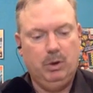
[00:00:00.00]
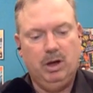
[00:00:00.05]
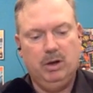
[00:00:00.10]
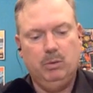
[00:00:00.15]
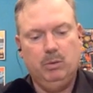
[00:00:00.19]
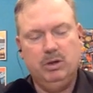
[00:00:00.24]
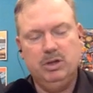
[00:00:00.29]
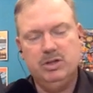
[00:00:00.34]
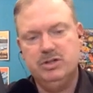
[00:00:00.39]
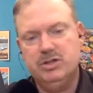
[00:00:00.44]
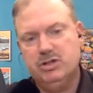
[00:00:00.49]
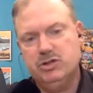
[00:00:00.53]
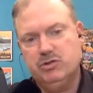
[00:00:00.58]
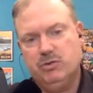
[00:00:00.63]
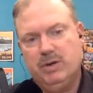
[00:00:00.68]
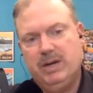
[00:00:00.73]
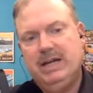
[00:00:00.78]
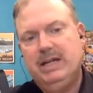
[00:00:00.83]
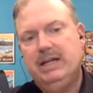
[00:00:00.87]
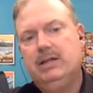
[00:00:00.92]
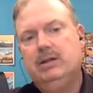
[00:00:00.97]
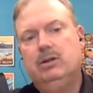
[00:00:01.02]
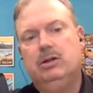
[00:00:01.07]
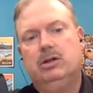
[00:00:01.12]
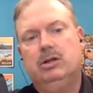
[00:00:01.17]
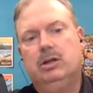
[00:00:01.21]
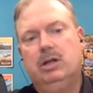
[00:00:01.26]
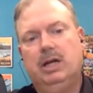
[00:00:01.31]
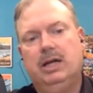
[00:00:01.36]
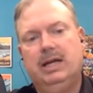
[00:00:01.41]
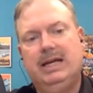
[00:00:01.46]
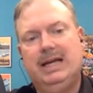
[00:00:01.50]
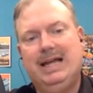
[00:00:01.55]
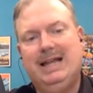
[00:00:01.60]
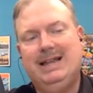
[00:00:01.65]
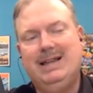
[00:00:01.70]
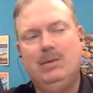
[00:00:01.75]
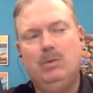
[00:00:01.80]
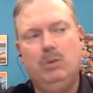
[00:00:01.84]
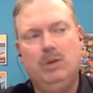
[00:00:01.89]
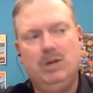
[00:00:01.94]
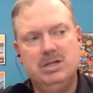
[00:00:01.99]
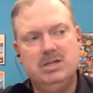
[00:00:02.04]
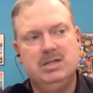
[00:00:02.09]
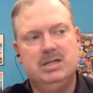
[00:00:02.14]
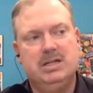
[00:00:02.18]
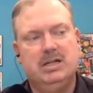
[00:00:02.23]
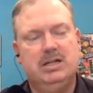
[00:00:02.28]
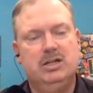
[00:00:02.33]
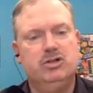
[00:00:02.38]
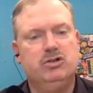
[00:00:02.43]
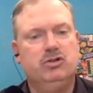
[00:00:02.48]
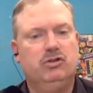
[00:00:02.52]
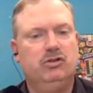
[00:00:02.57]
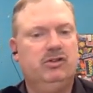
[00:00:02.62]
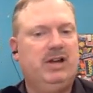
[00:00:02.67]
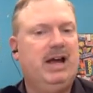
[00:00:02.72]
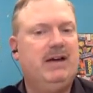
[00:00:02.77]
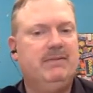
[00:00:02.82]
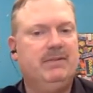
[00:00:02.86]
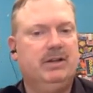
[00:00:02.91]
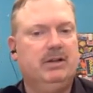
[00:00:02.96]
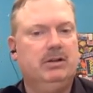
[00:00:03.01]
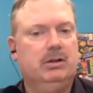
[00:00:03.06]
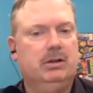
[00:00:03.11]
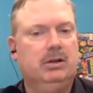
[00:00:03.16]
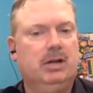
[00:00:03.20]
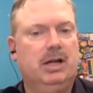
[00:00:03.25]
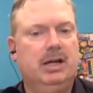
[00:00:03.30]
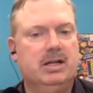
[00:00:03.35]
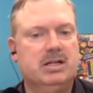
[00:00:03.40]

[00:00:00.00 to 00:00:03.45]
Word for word: one, what does the training look like? And then what does the initial staffing look like?